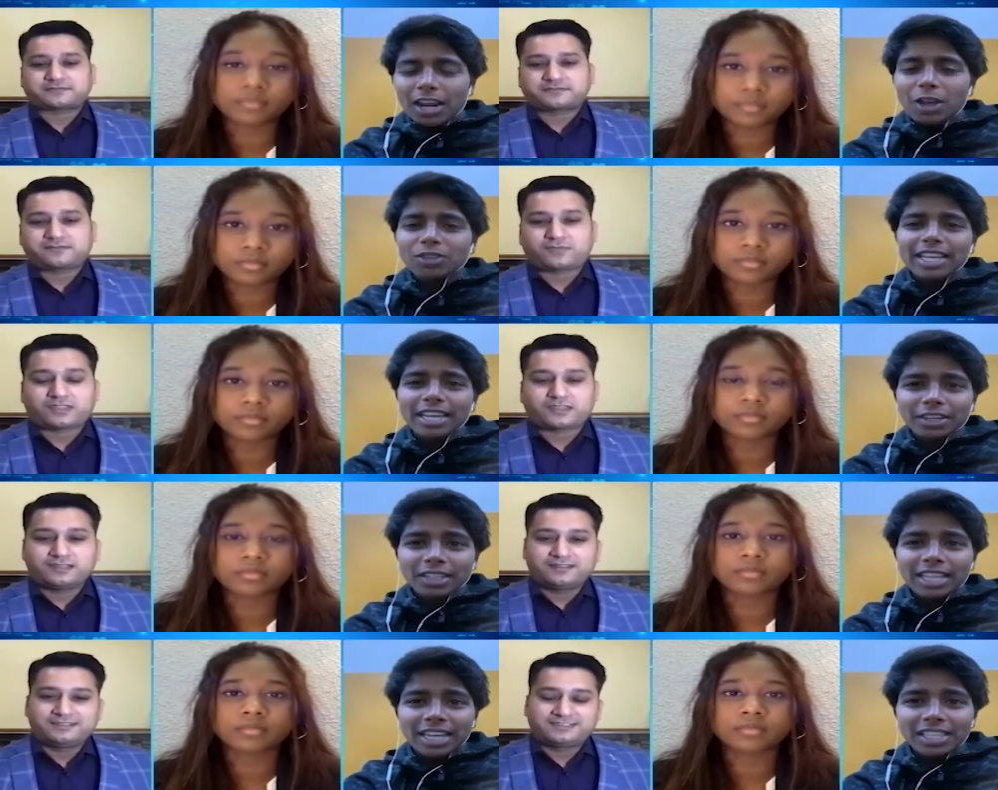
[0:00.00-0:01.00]
Speaker 1: And I was saying it
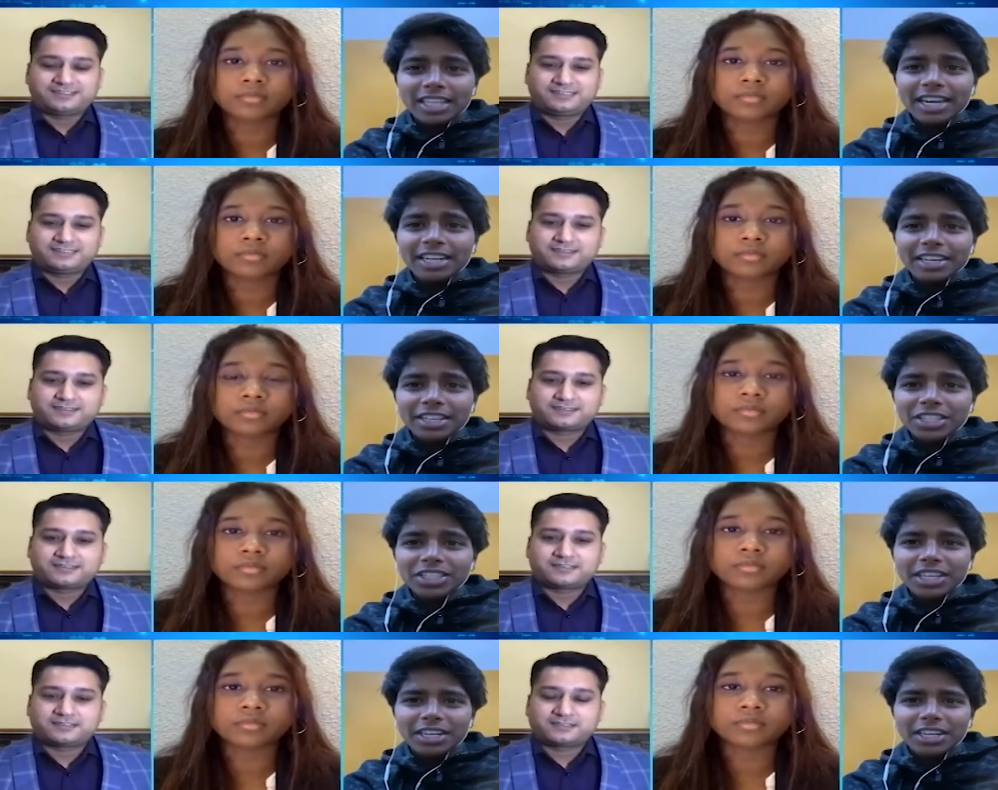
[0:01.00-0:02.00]
is actually a great
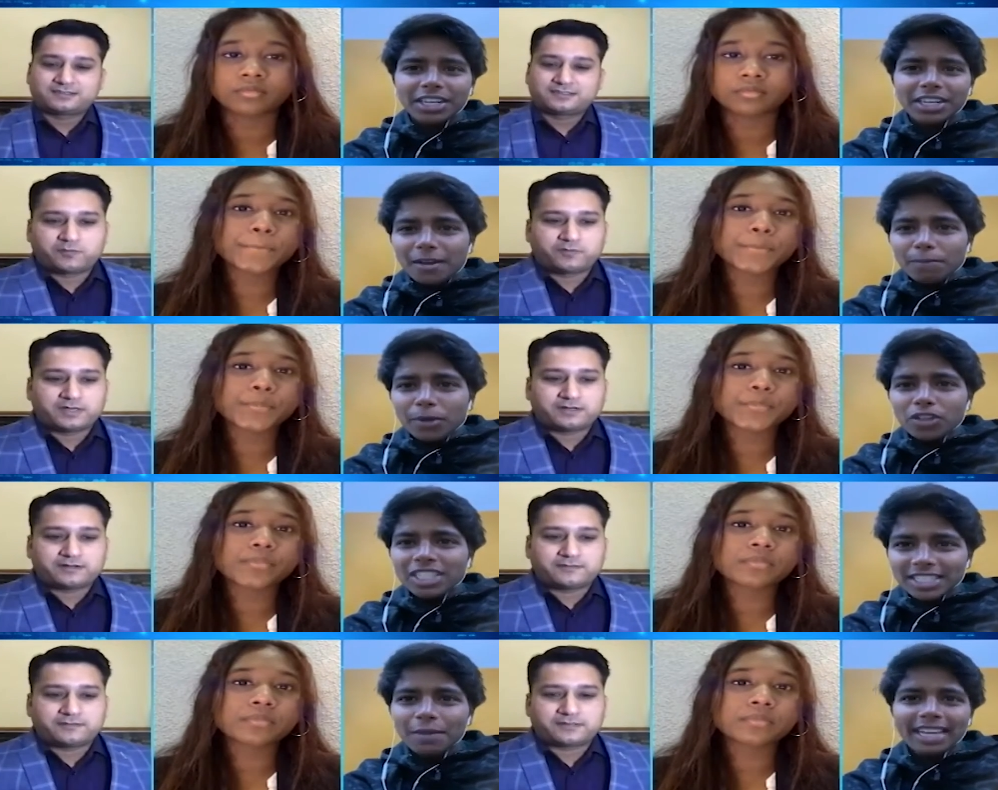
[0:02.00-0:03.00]
initiative that you, it's,
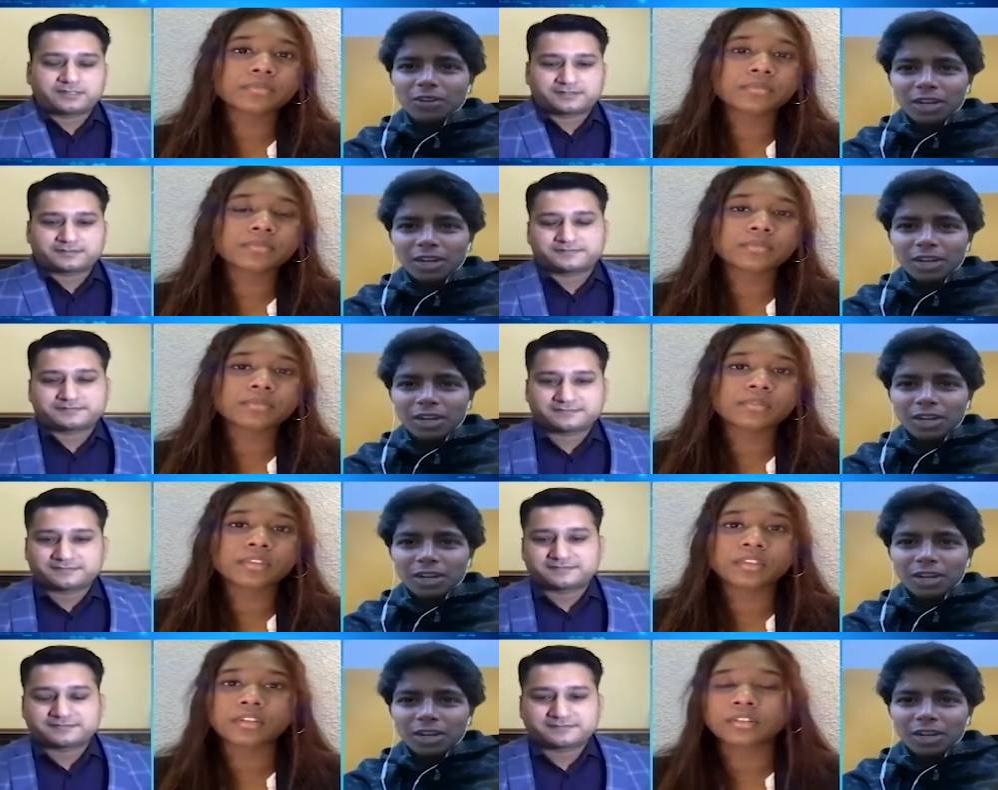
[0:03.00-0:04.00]
it's really inspiration. It's a
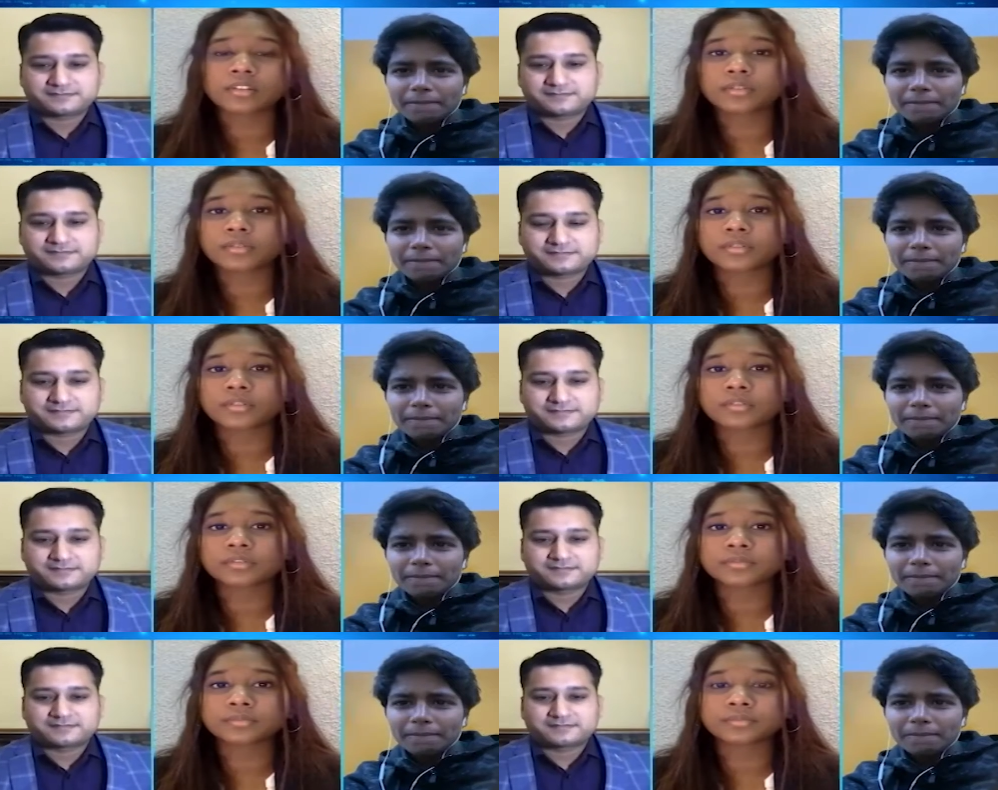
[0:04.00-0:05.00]
great, great initiative.
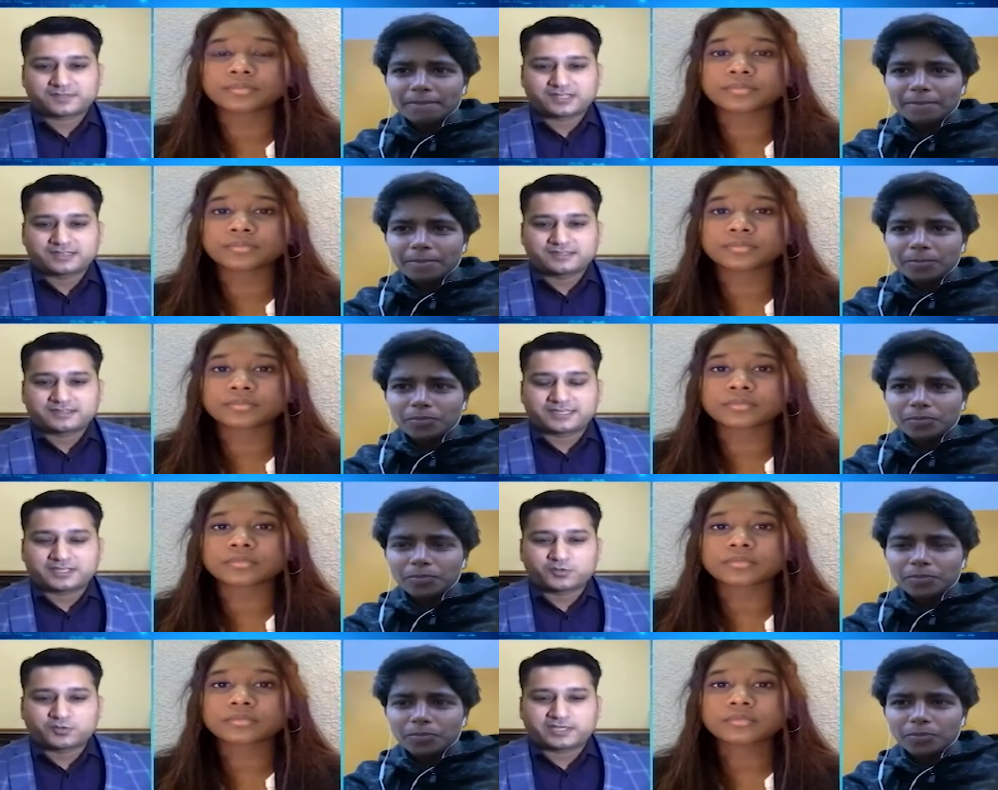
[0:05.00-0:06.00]

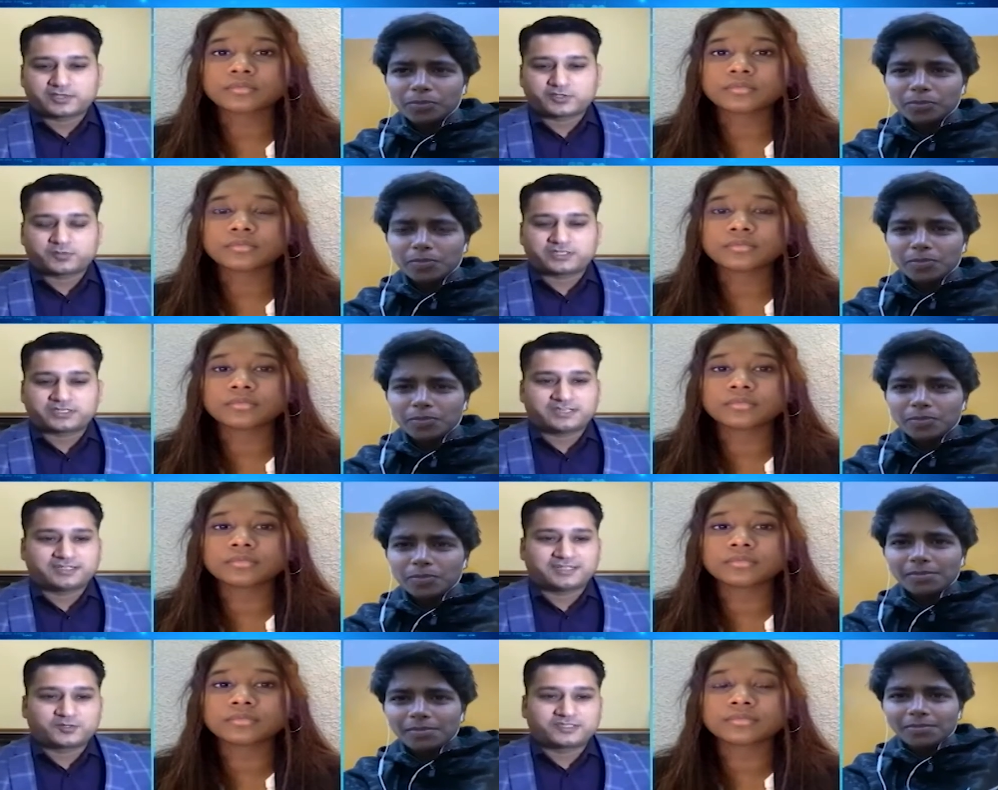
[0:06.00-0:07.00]
Speaker 2: Thank you. Thank you so much,
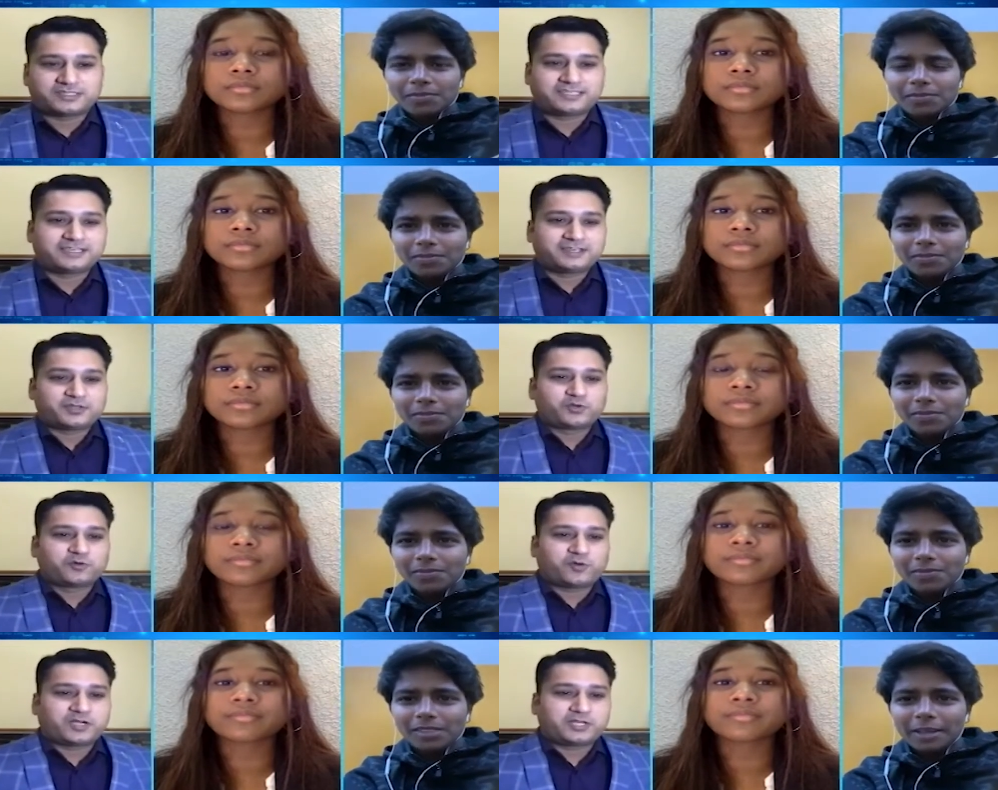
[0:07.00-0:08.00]
uh, Arundhati. You
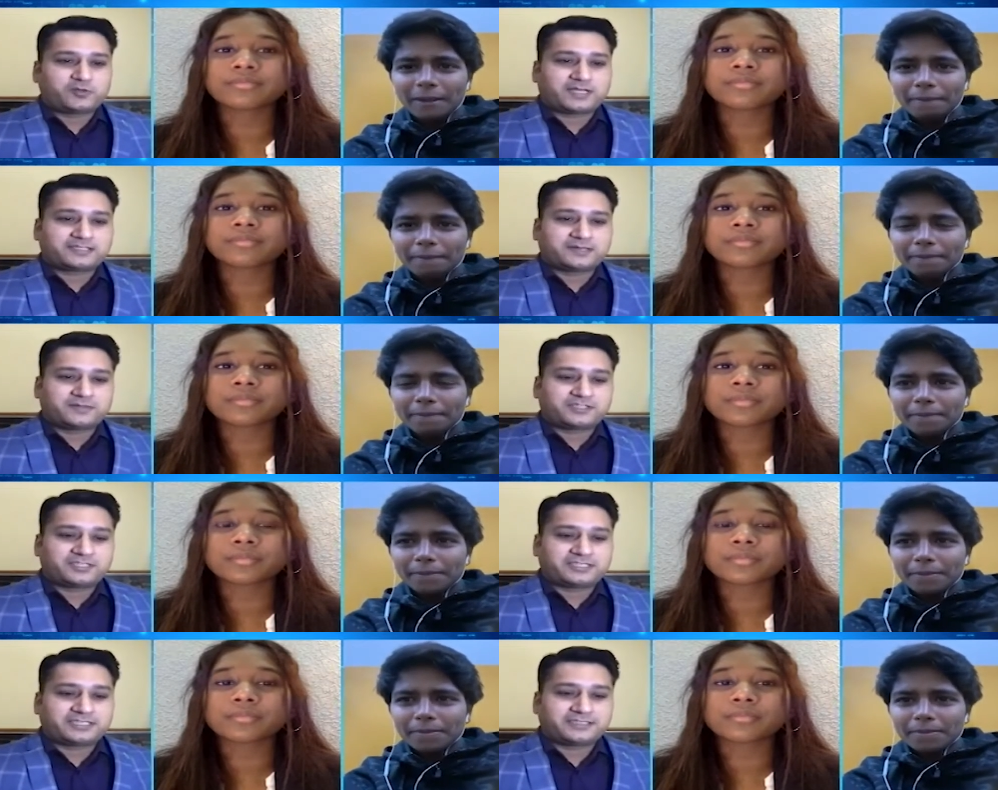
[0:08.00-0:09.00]
were wanting to ask something,
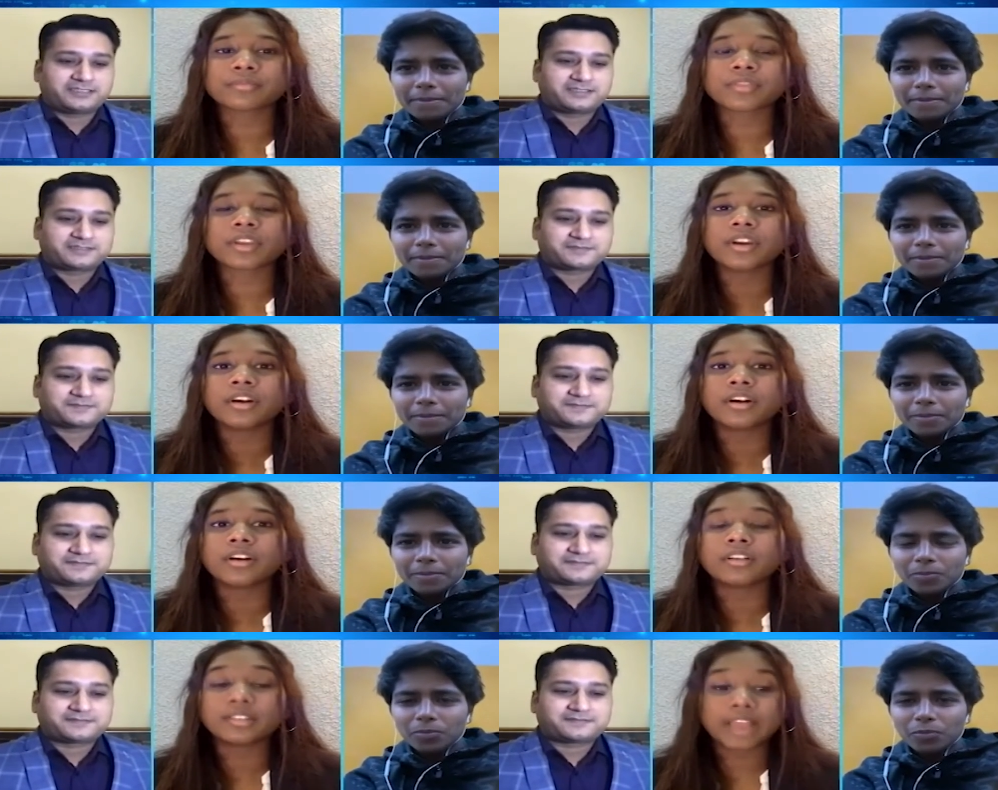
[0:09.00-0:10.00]
Srishti.
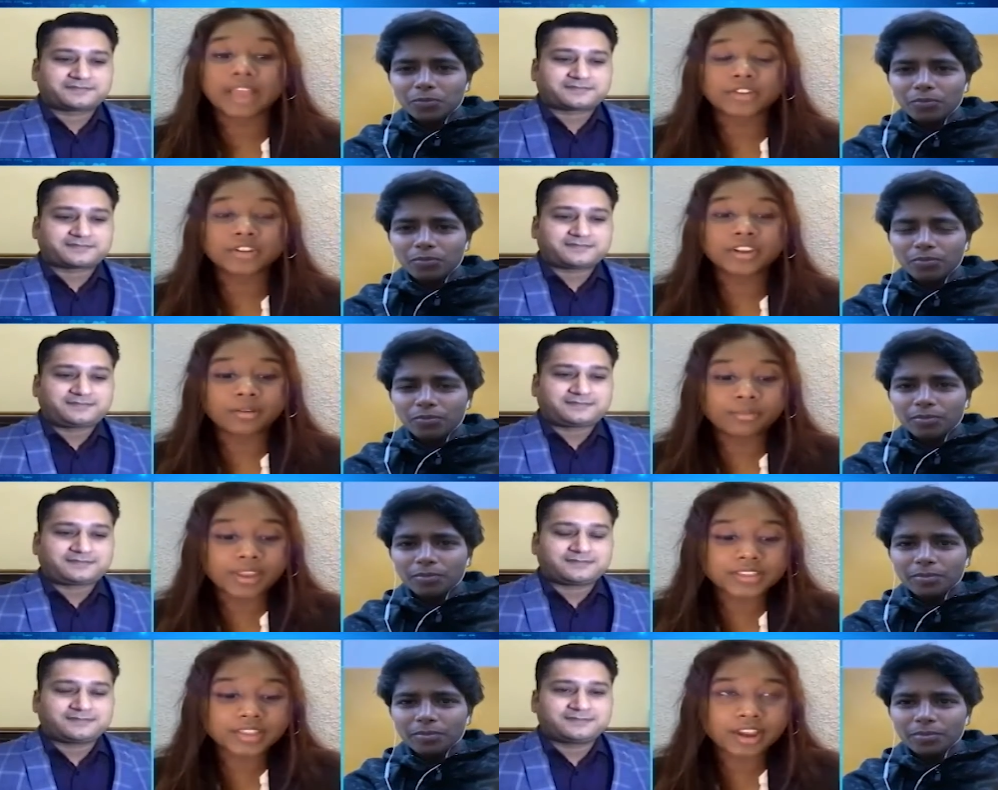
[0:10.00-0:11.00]
Speaker 3: It's actually
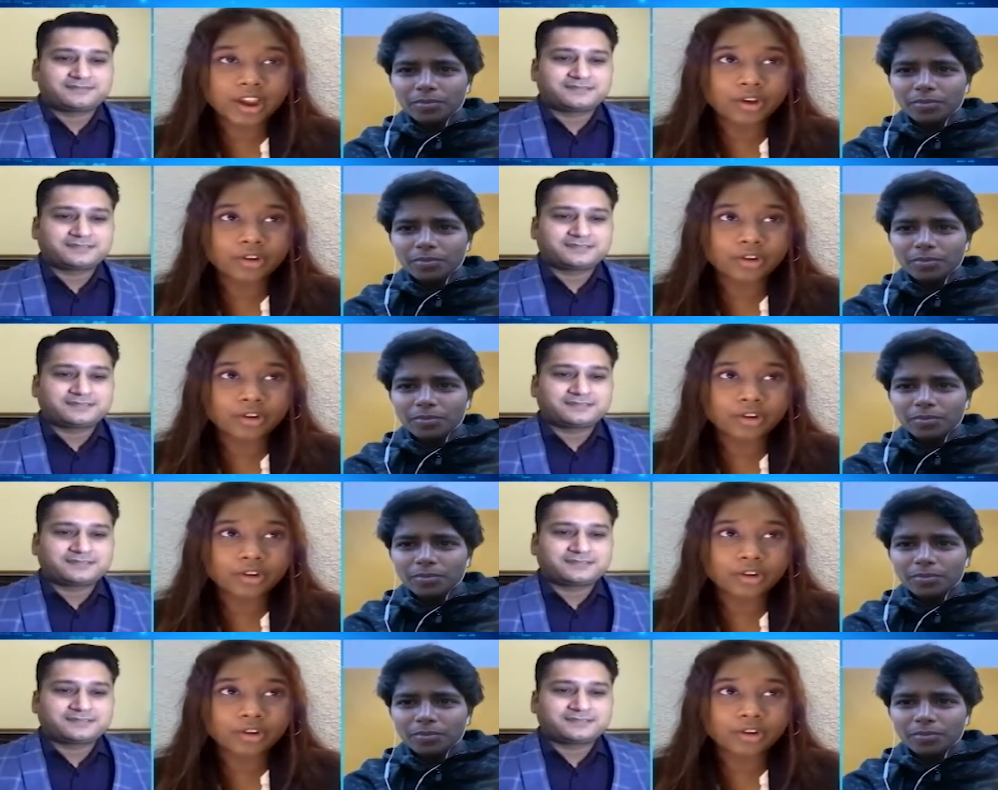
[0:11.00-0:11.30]
amazing